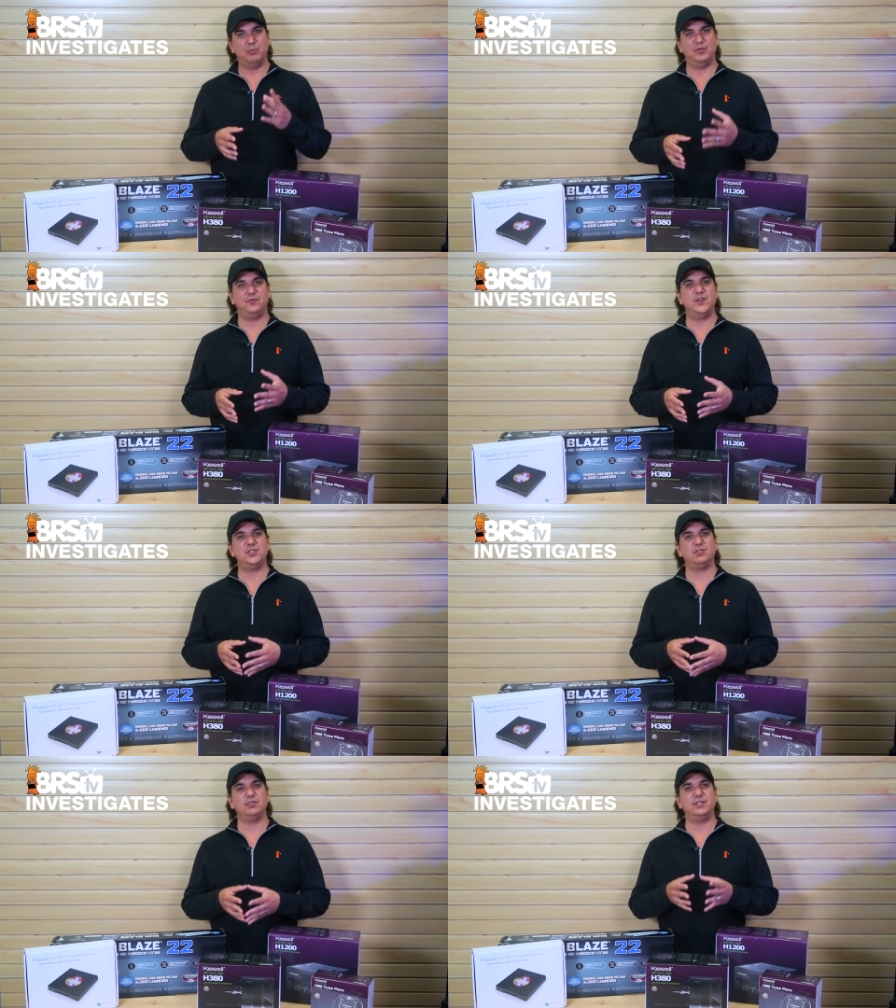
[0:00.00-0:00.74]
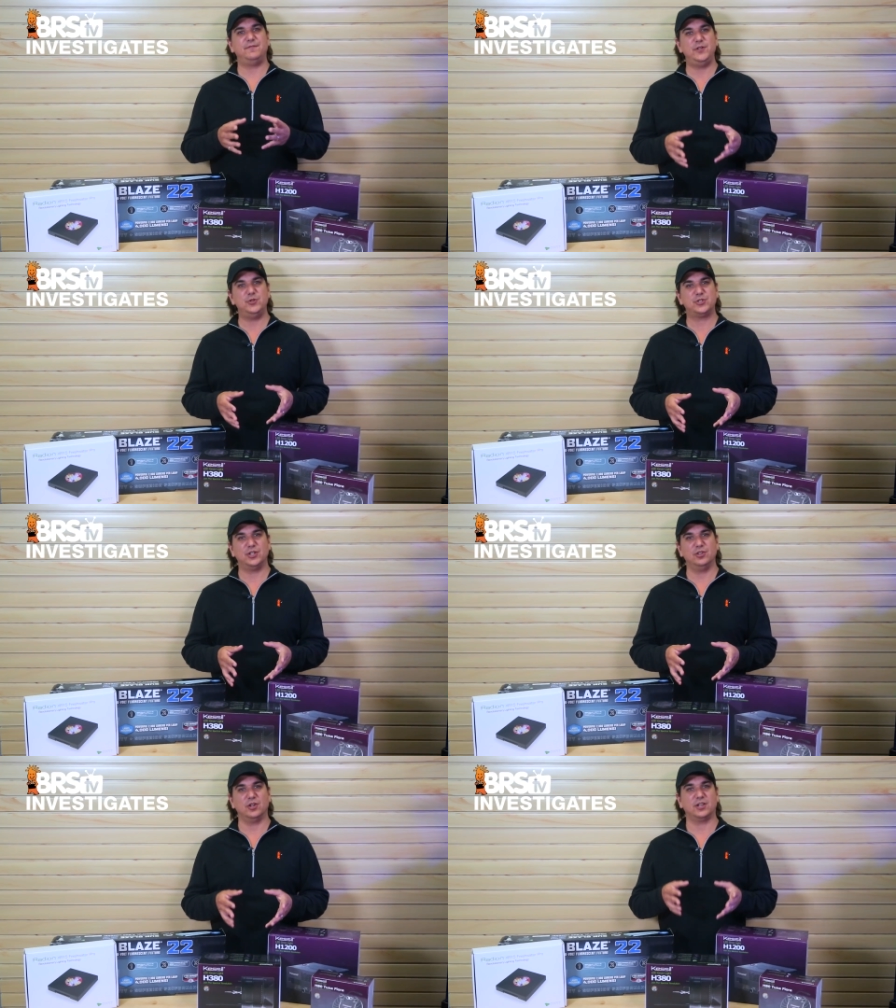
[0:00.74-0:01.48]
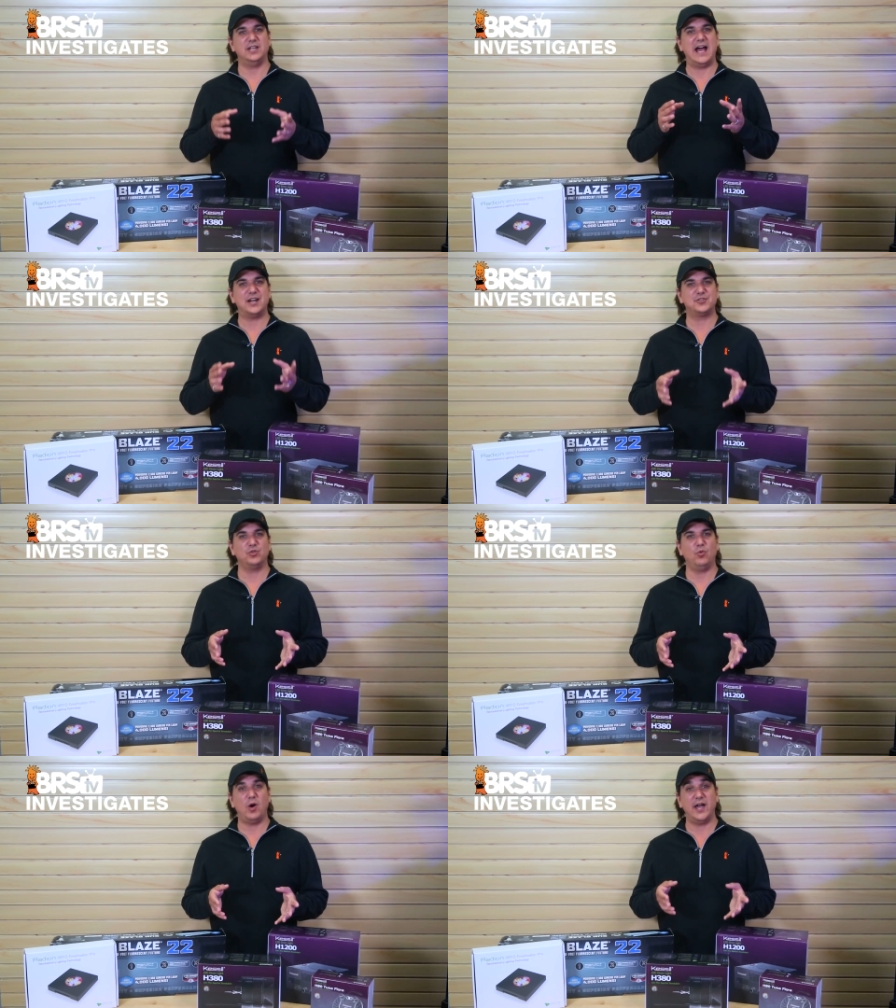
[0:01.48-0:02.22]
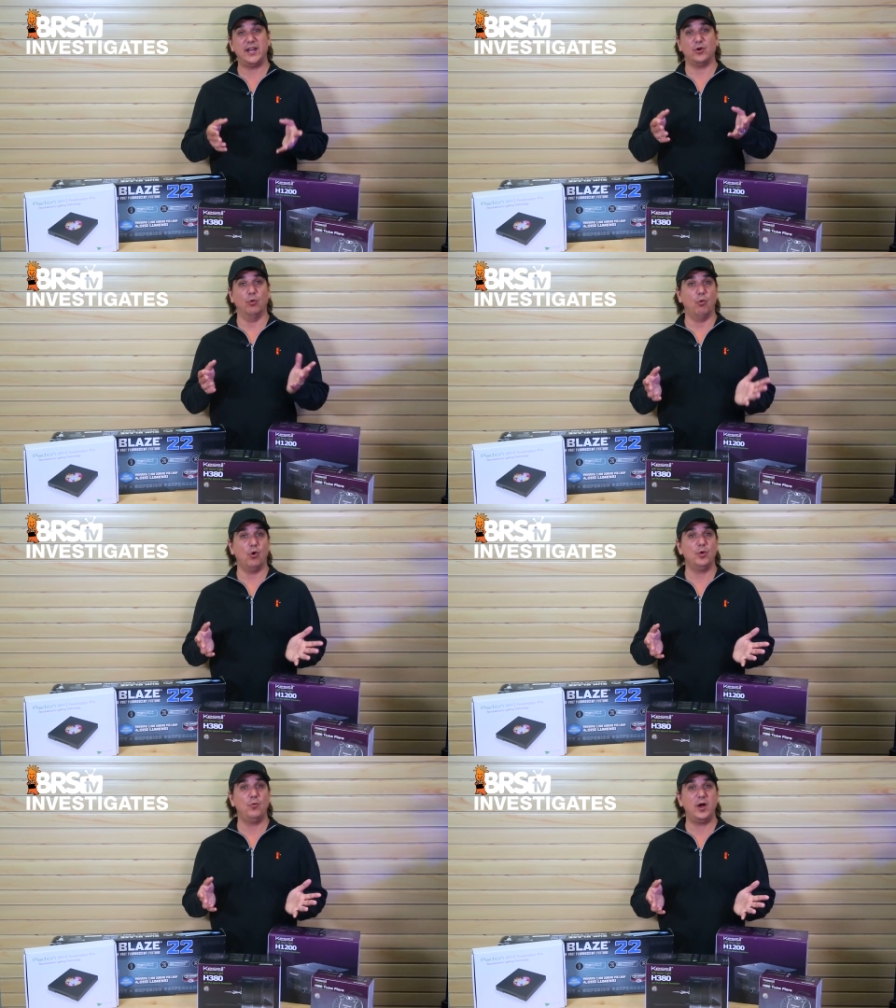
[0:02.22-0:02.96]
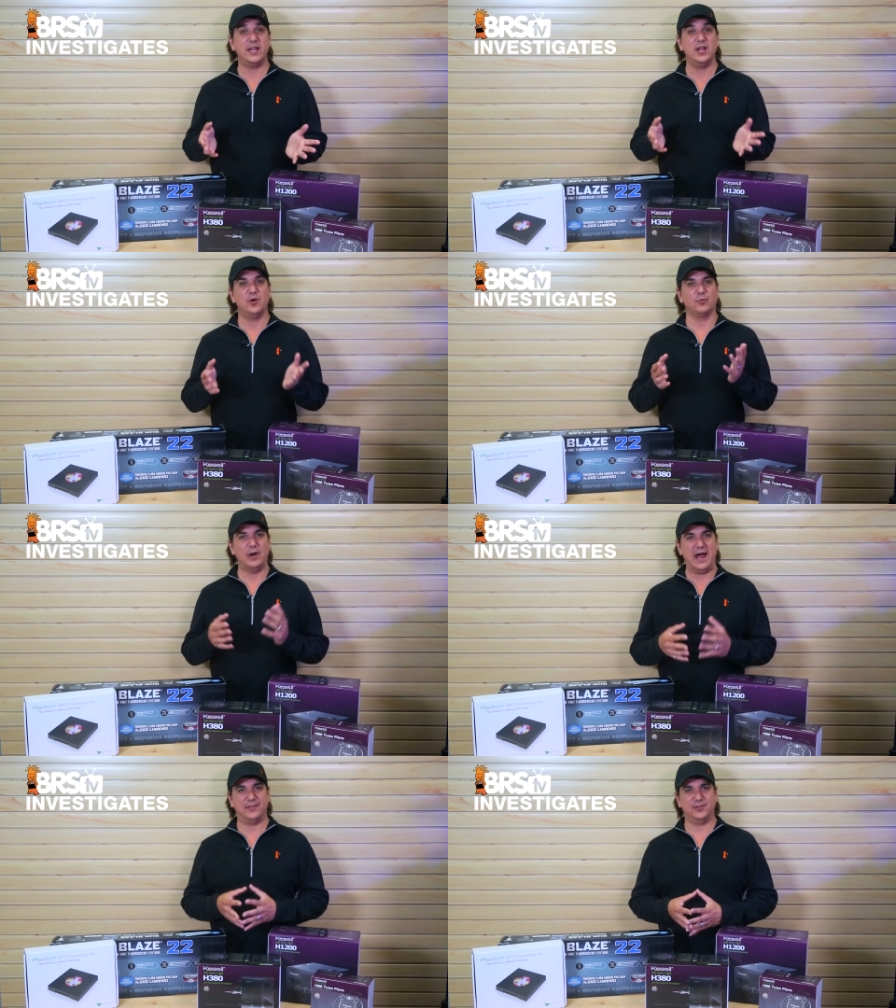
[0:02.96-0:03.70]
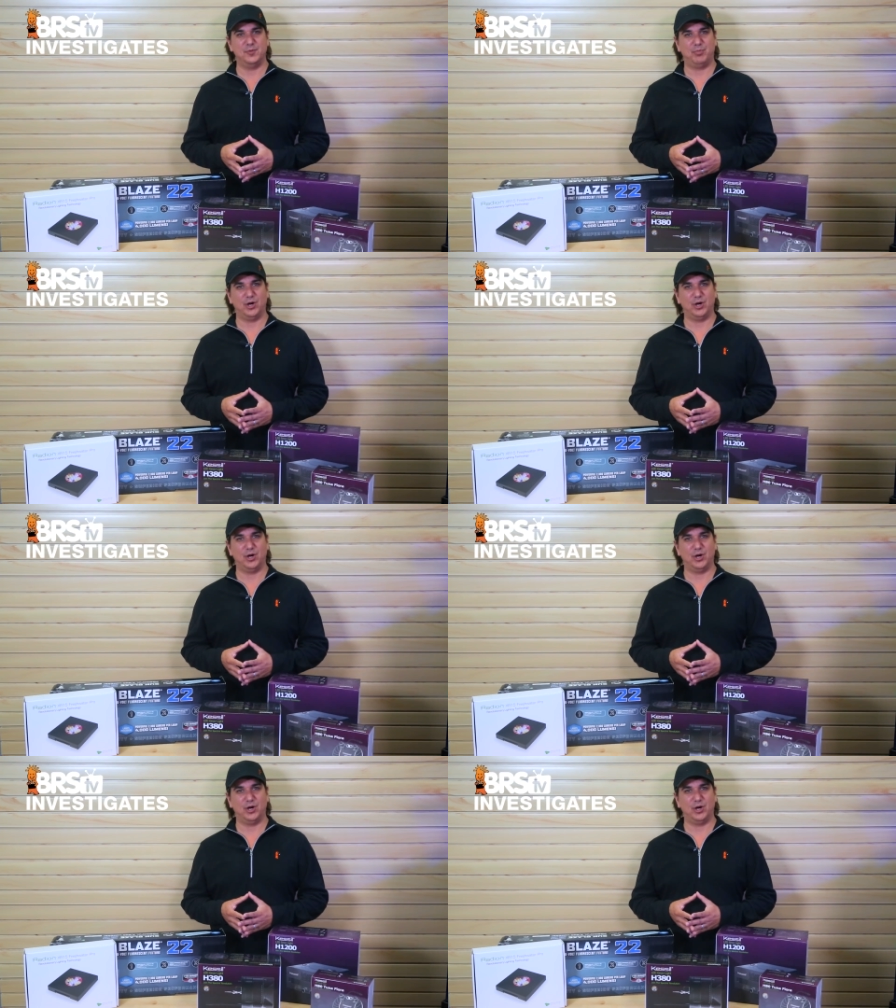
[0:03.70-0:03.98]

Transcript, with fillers: but visually the fuge can look natural white or a warm white rather than